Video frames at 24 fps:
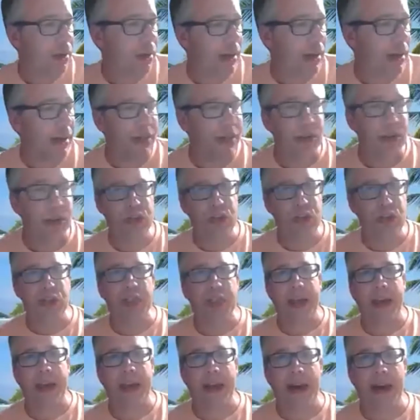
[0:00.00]
you just
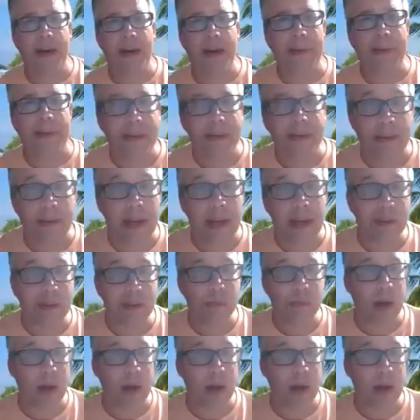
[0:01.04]
check out the natural